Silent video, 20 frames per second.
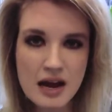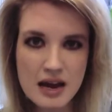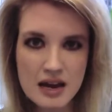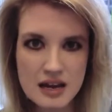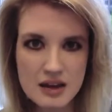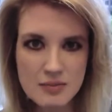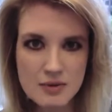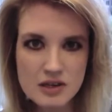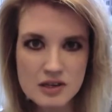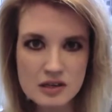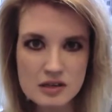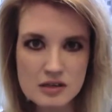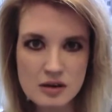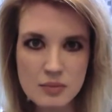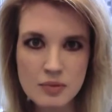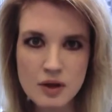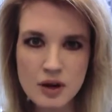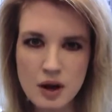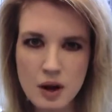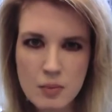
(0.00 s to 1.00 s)
he misses
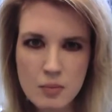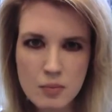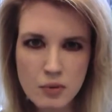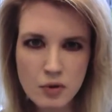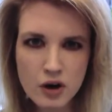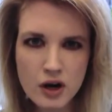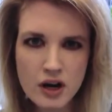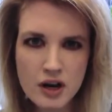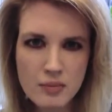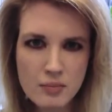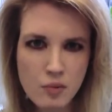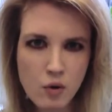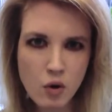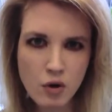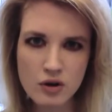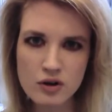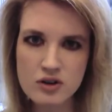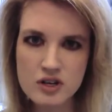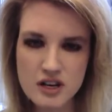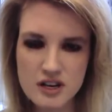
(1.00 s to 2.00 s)
something pretty
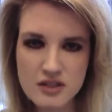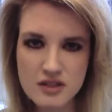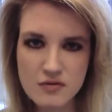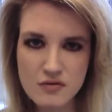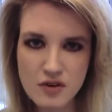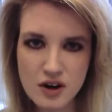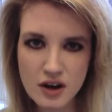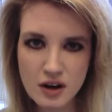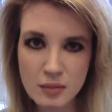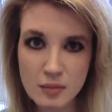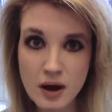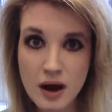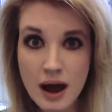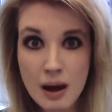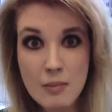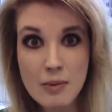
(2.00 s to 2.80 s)
important in the film.